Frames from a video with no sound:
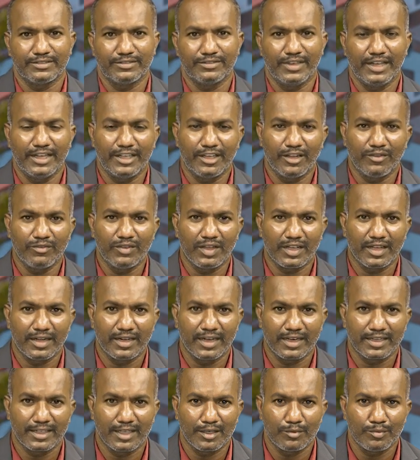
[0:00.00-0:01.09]
Weight of the
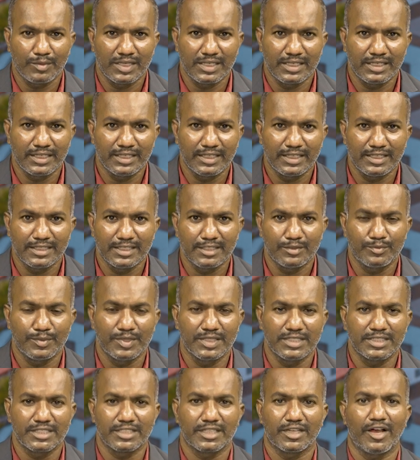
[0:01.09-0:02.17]
conductor increases
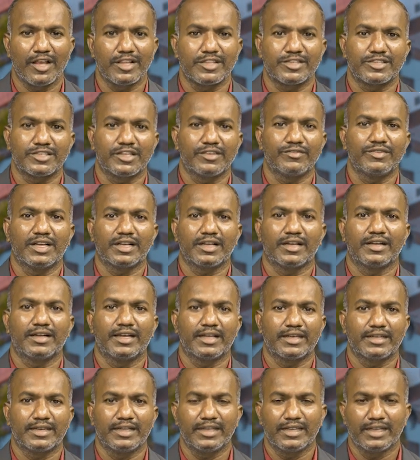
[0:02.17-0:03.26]
means cost of the
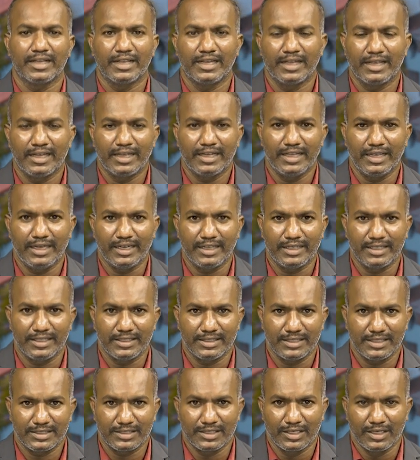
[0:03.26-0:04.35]
conductor
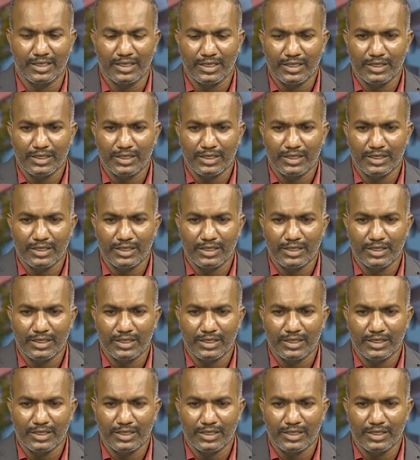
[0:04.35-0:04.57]
increases.